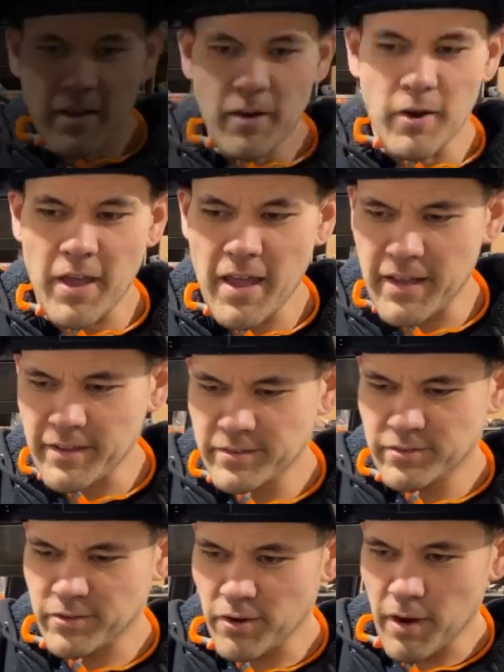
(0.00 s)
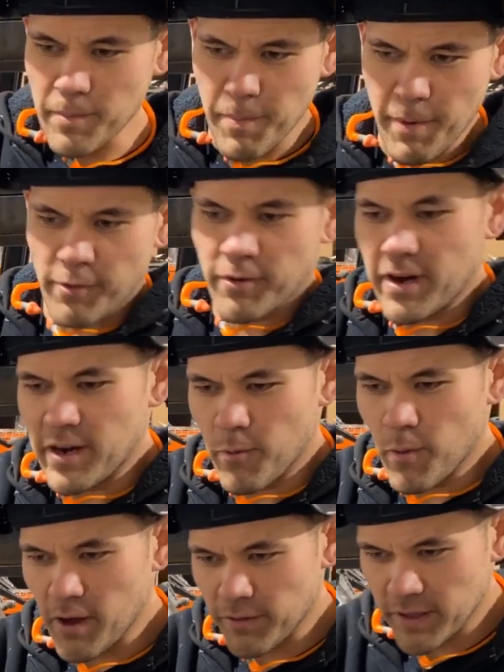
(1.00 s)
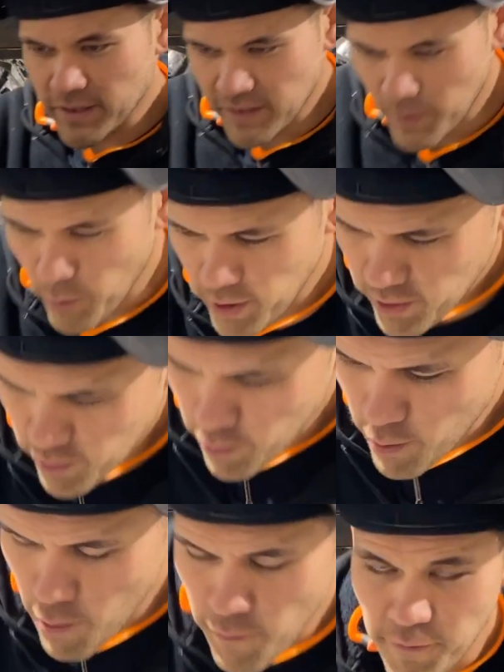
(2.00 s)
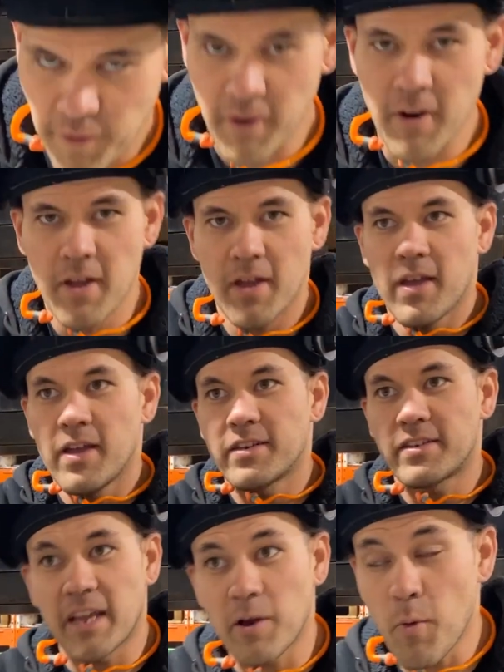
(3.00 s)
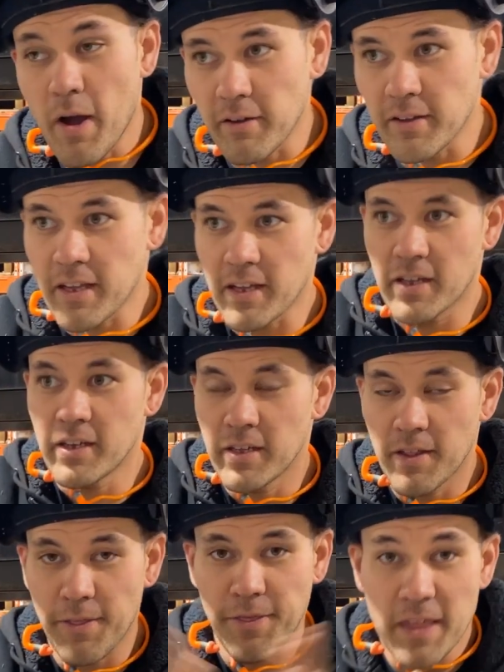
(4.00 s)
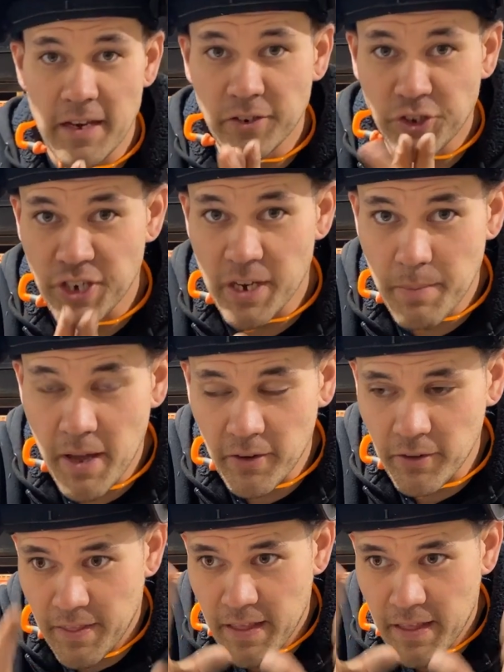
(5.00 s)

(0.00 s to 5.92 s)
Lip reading: Okay, so I'm about ready to weld this. I want to go over TIG welding thin sheet metal.